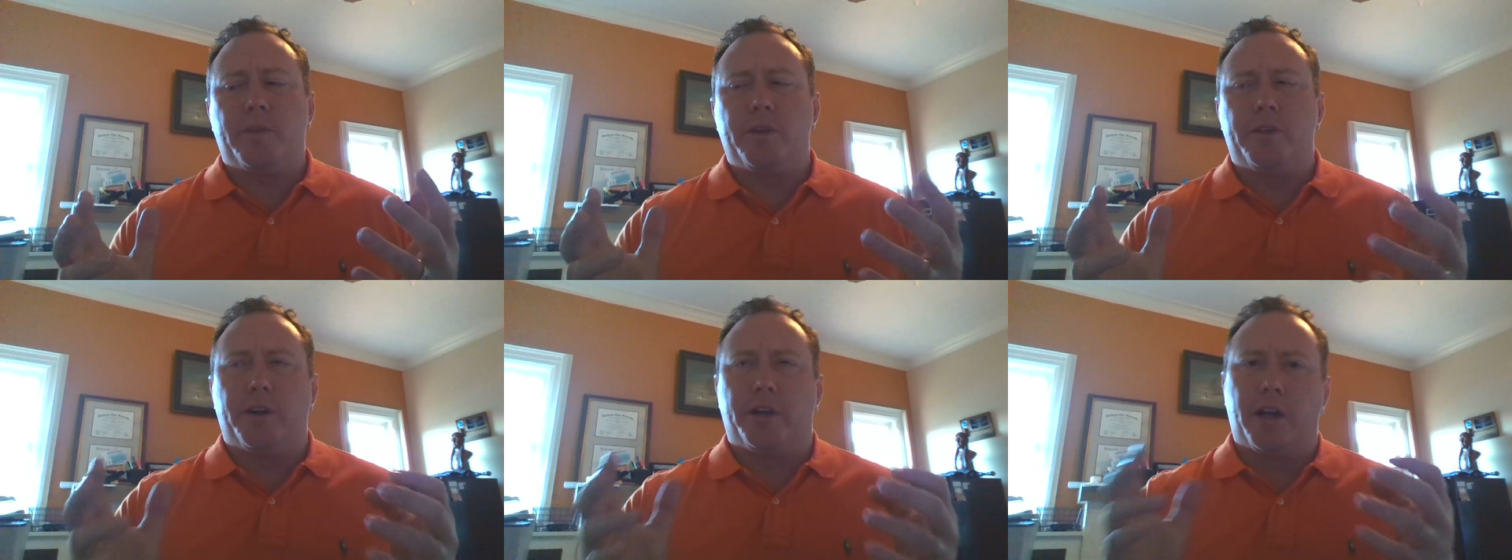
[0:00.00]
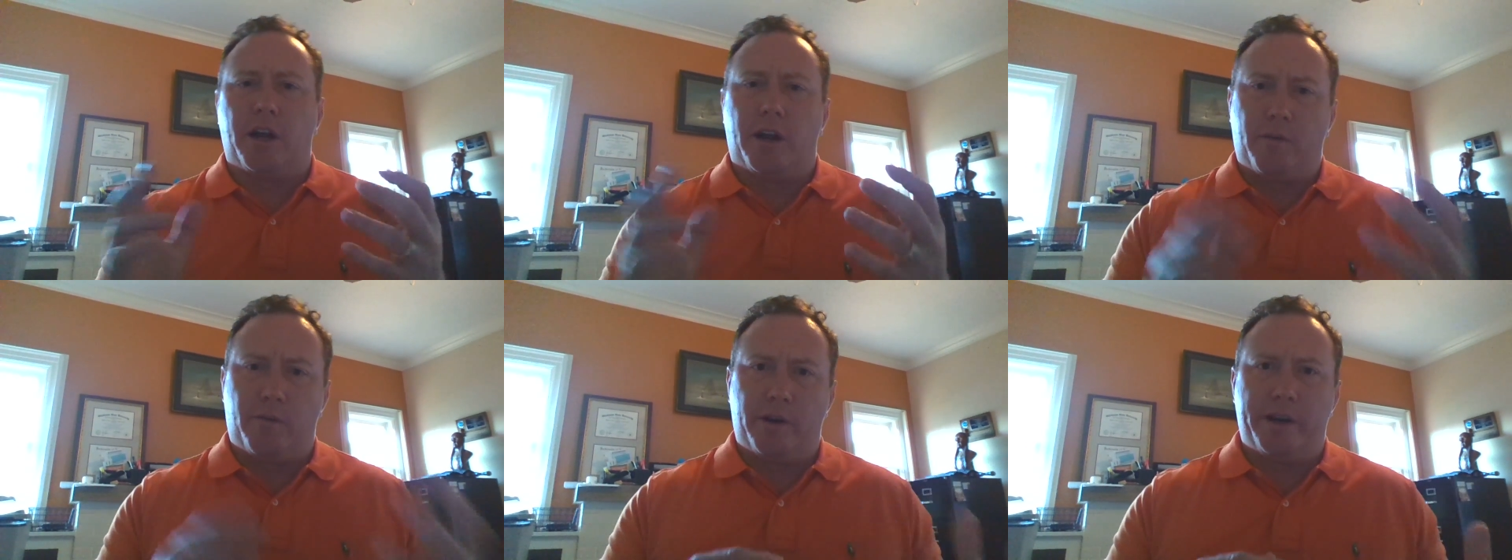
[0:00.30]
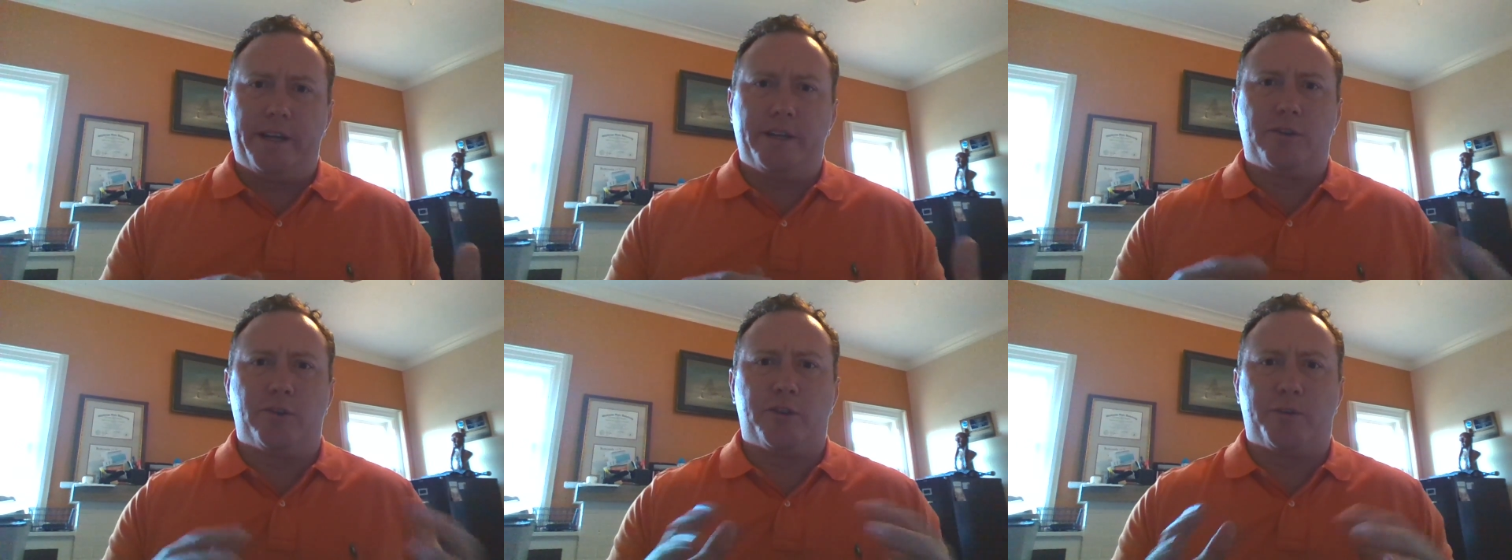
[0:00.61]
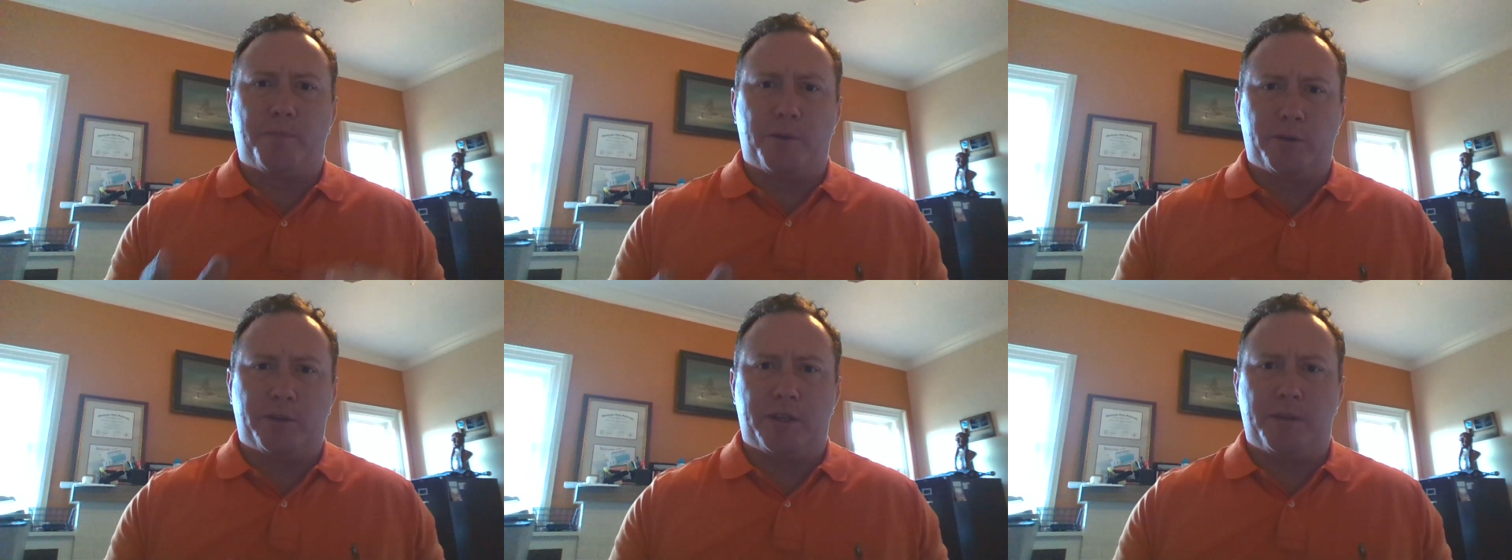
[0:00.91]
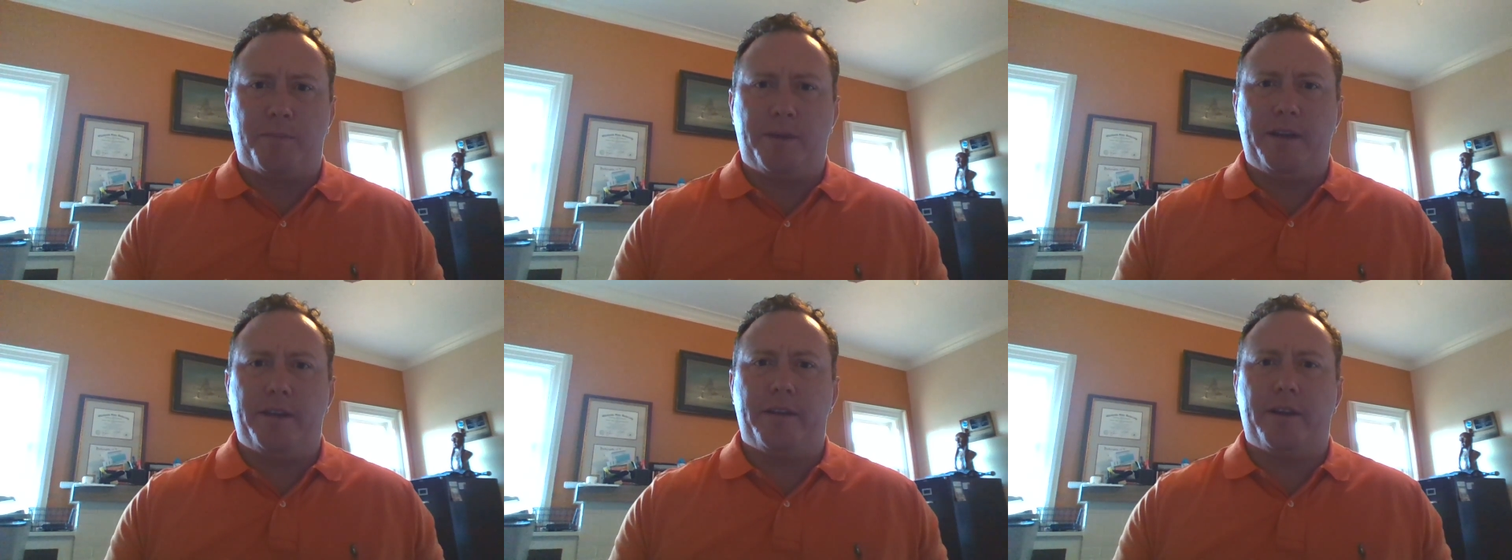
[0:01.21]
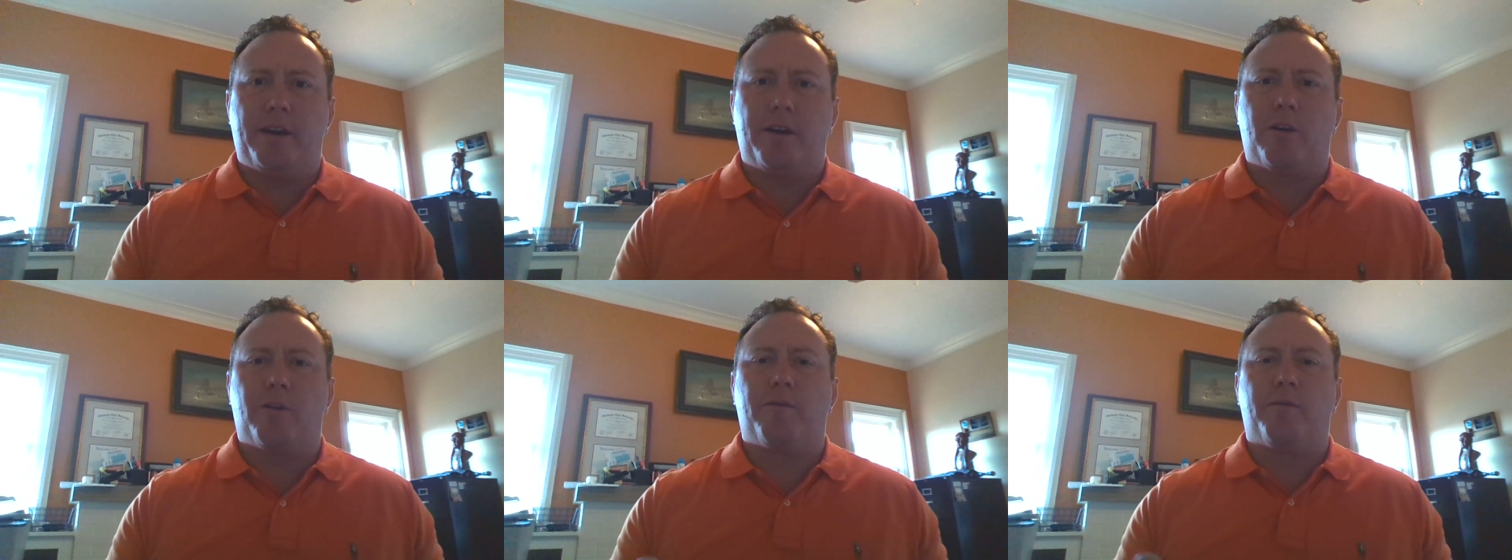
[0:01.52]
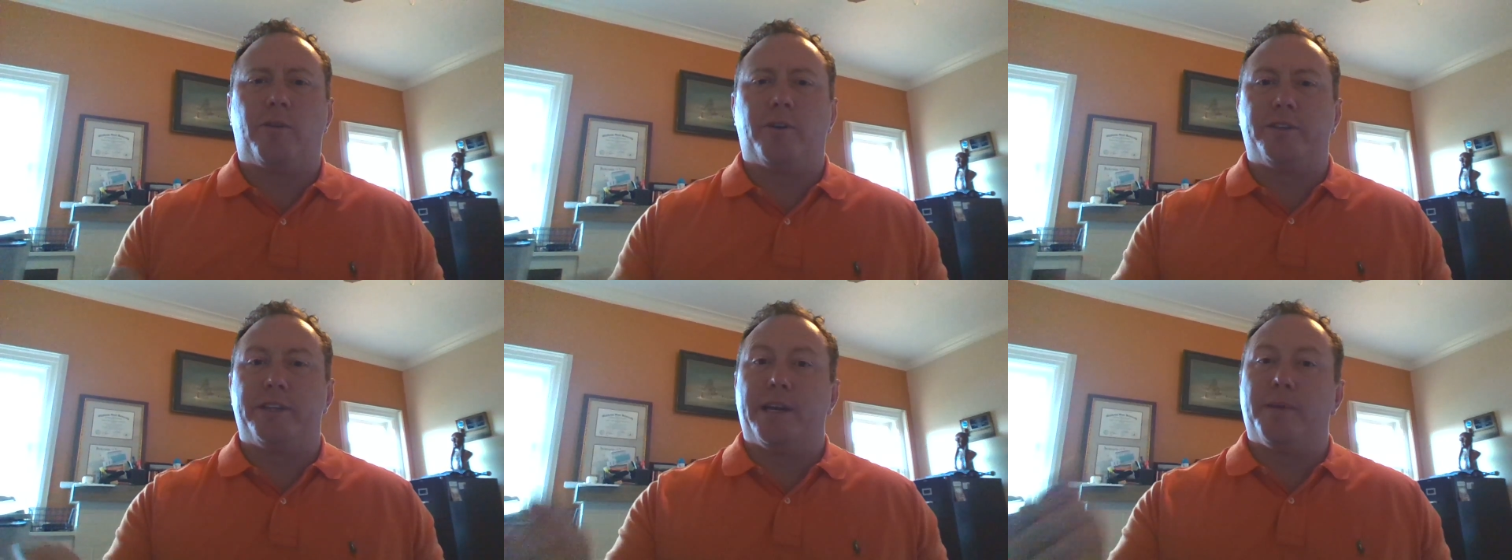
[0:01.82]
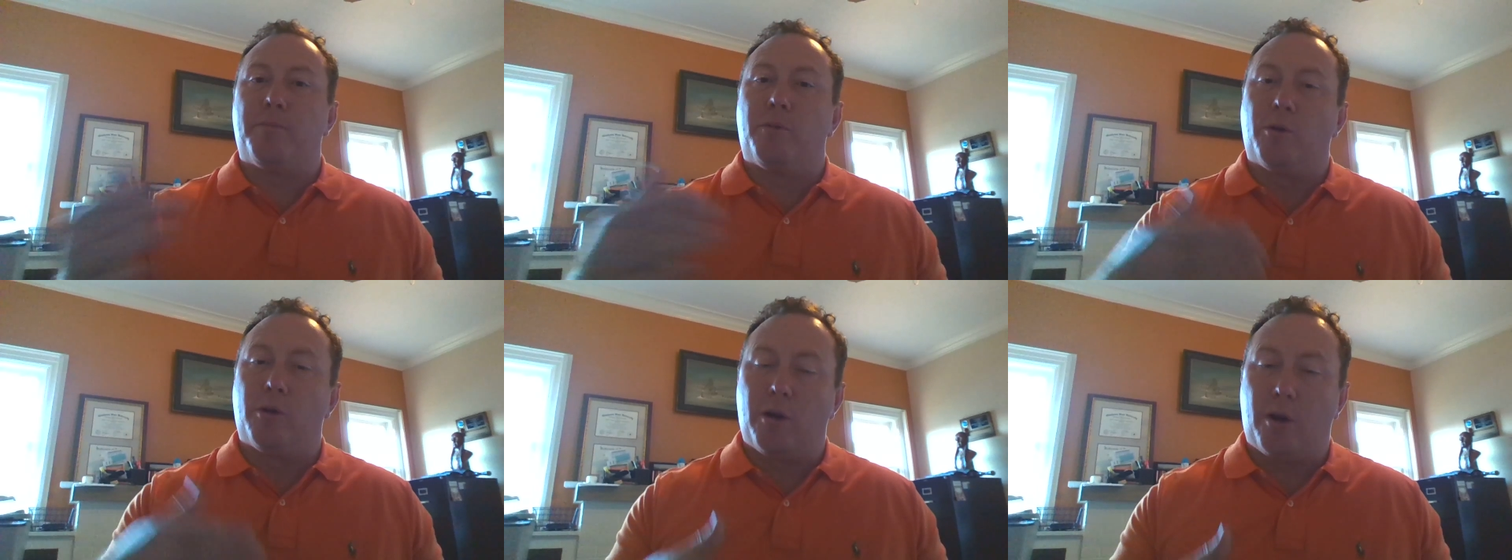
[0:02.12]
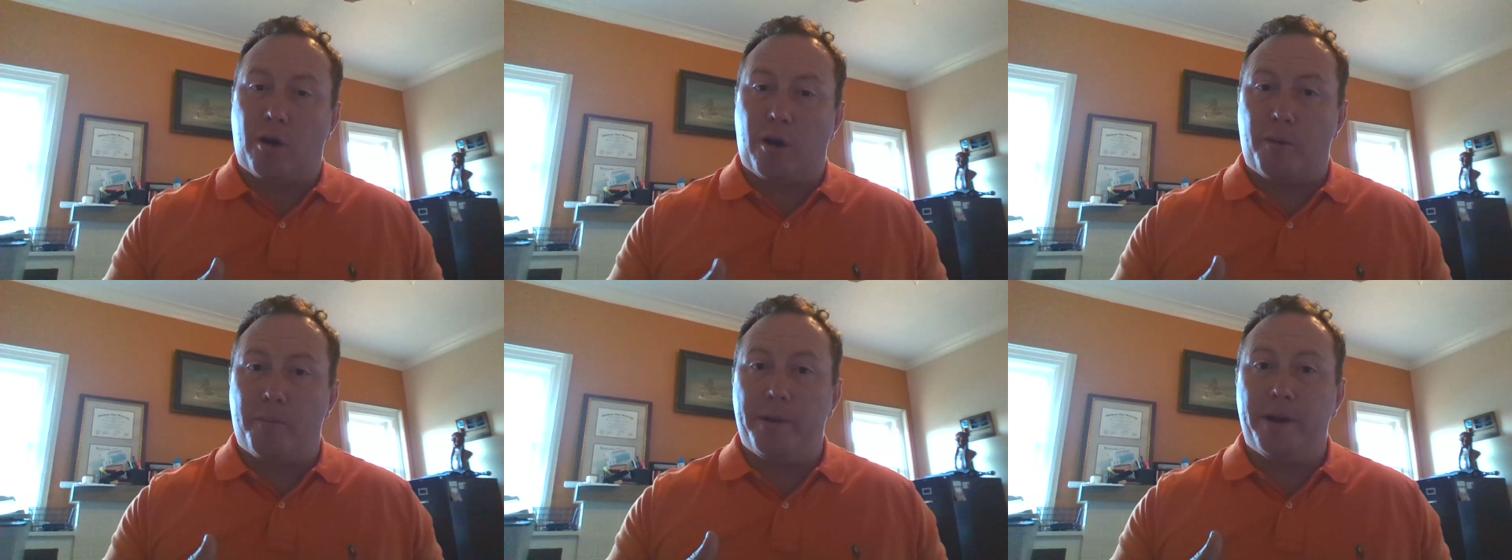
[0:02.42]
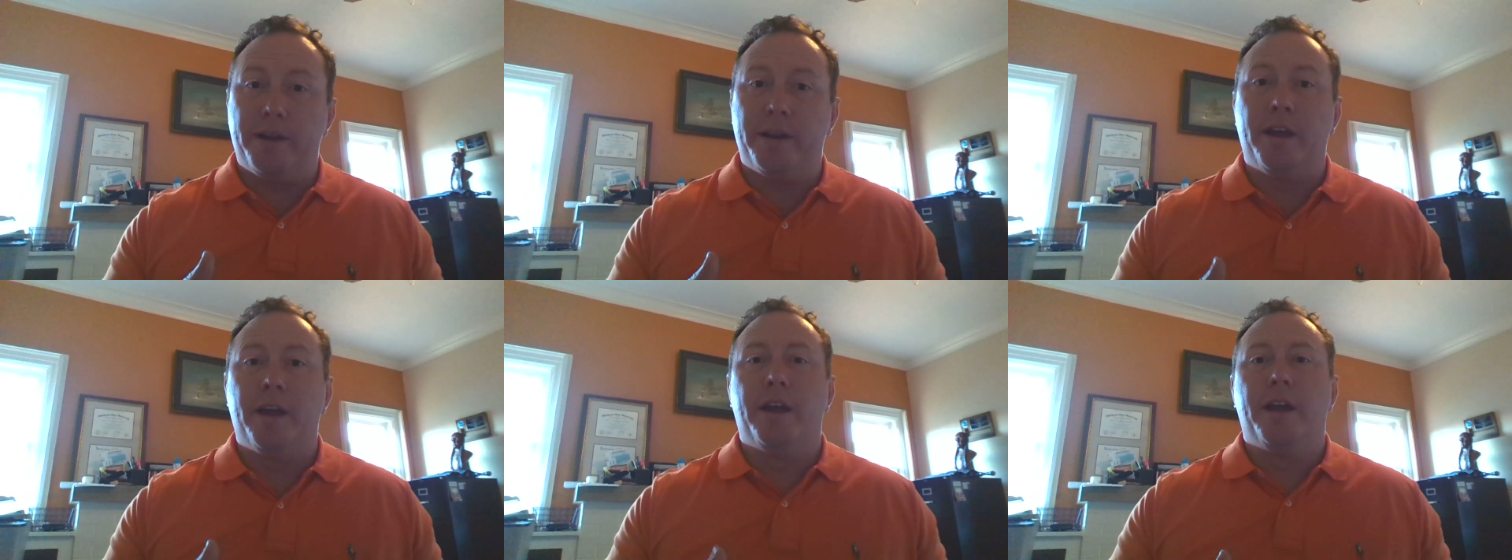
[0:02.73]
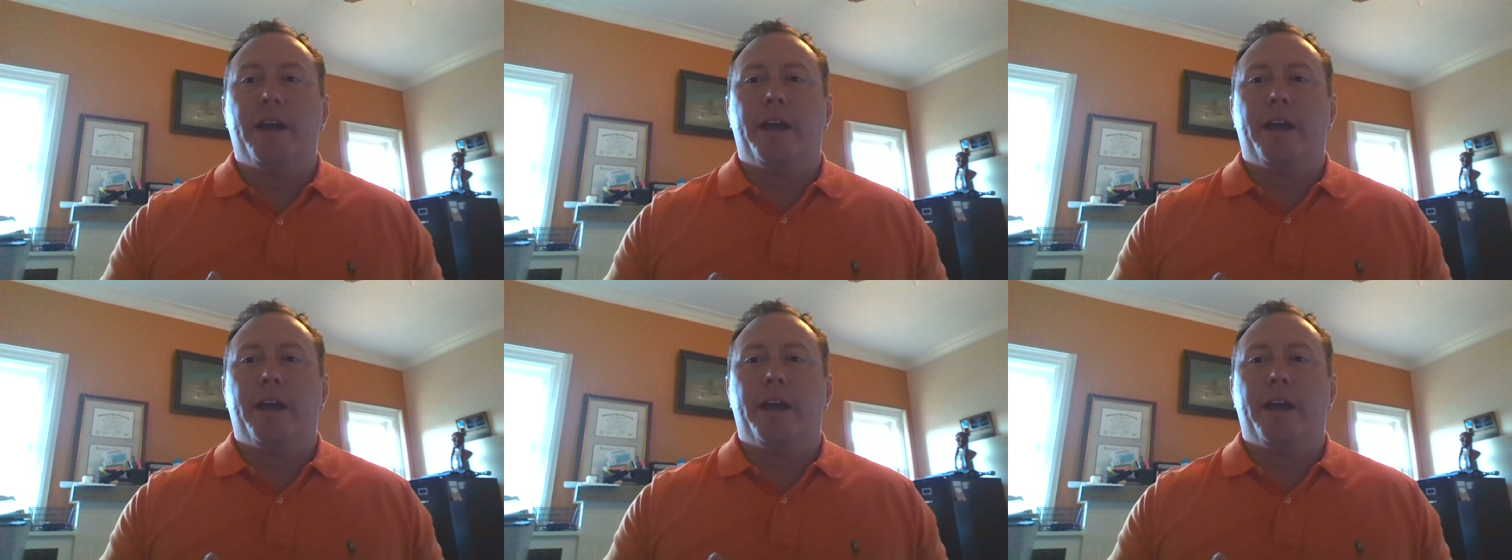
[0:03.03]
the coverings are supposed to be there. For example, carpet.